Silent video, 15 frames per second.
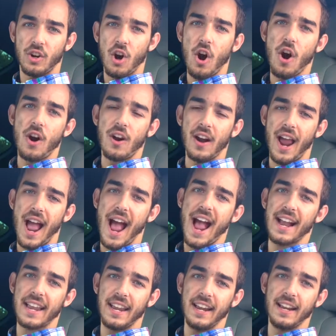car
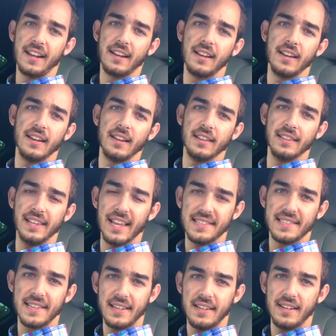hacking
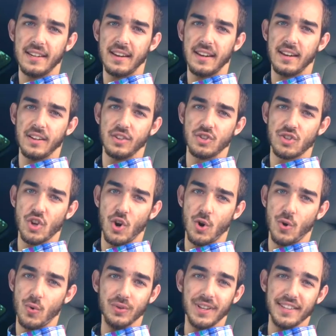lesson,
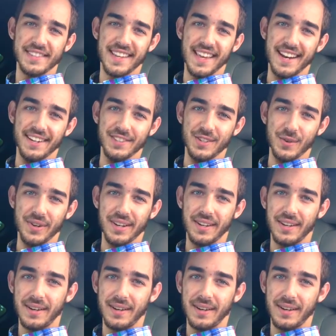so let's get into it.